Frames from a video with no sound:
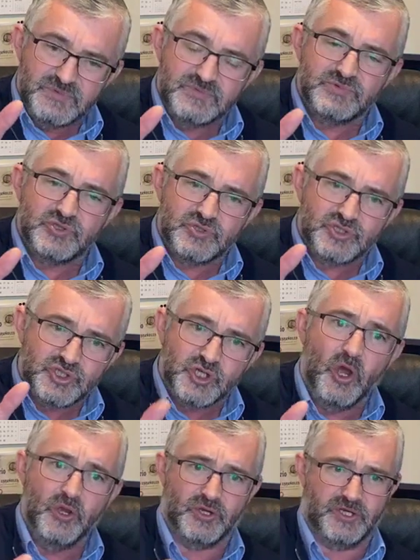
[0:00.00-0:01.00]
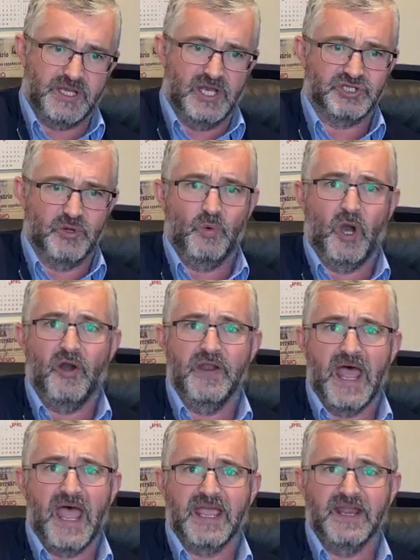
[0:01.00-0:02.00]
shook, as it were, in
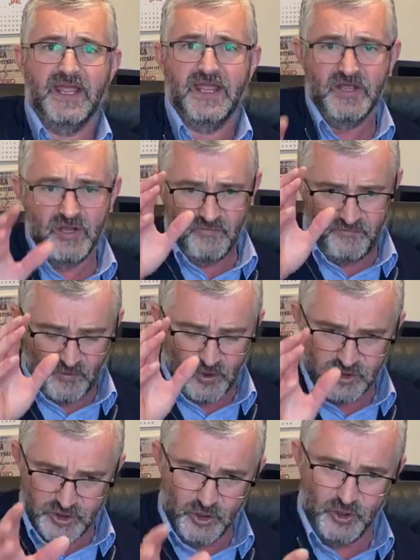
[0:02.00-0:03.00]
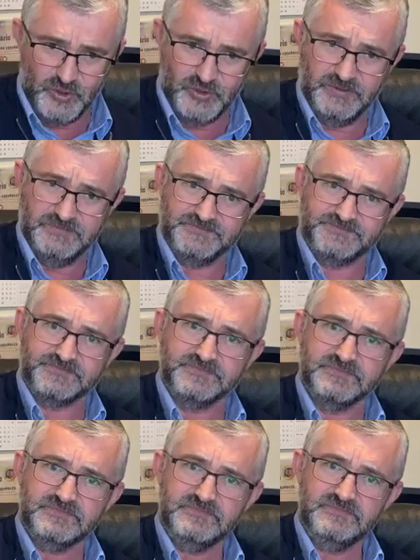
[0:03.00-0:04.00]
agony for you
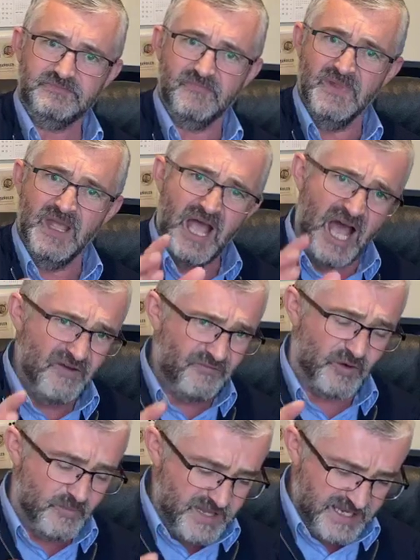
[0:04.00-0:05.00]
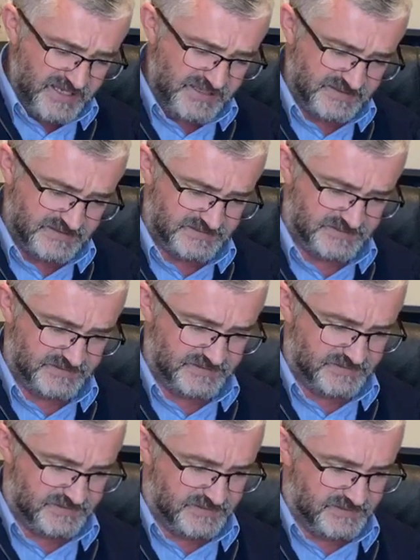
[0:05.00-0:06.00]
and for me.
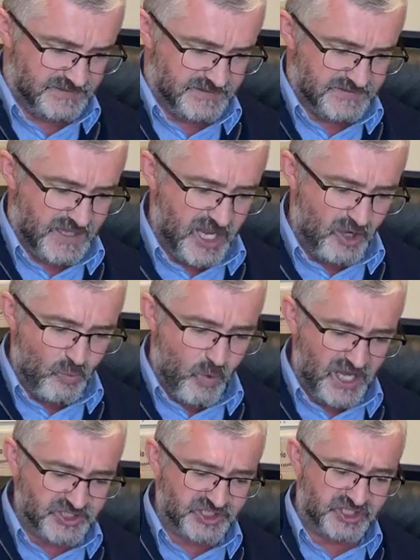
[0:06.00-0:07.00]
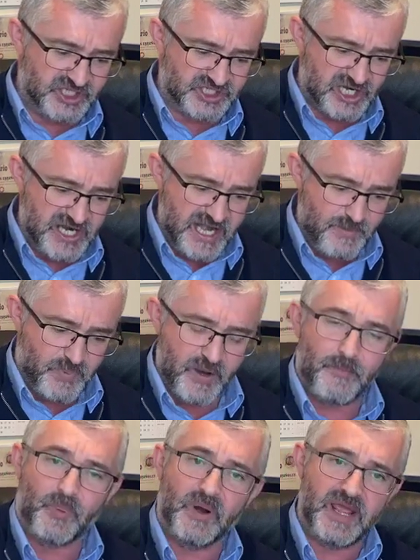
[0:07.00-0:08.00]
They had watched his
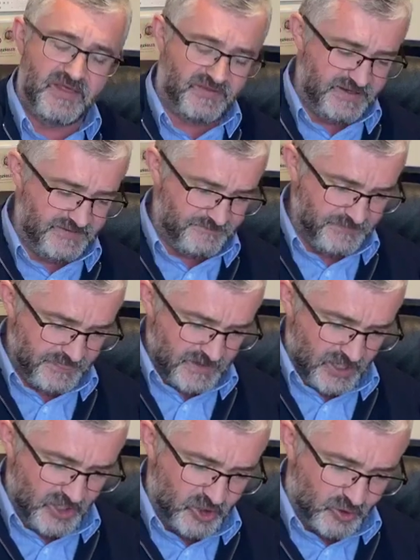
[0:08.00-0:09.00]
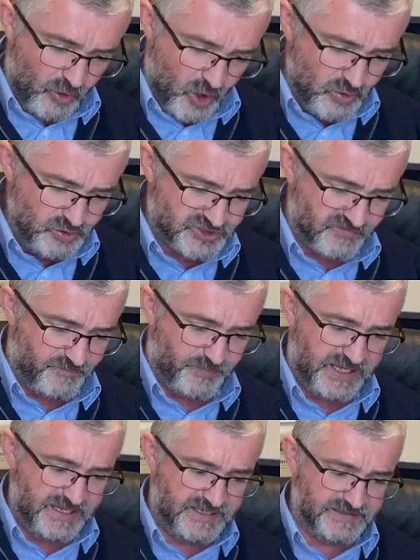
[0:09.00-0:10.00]
labored breathing and groans of
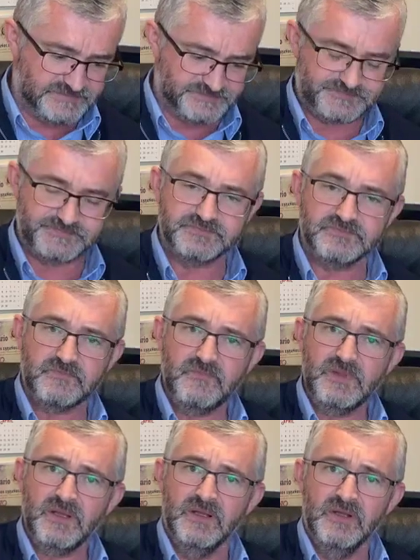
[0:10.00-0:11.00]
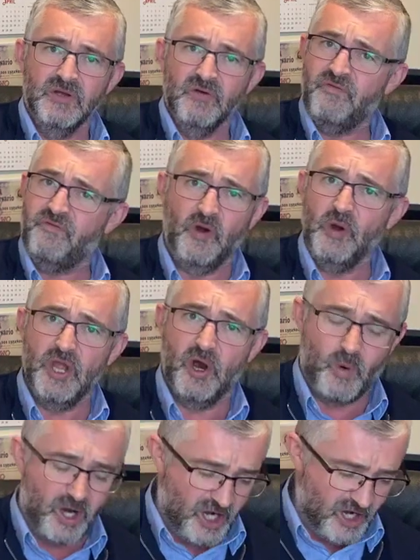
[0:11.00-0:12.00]
pain, fully
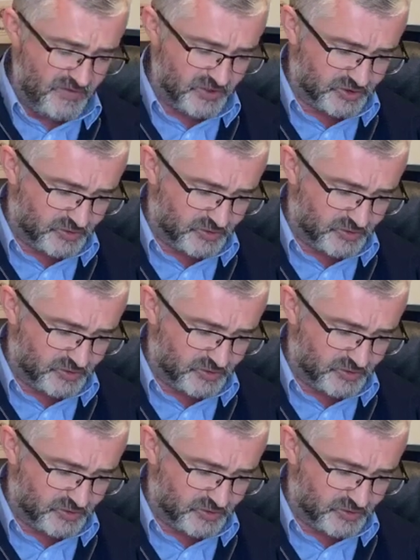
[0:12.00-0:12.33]
aware that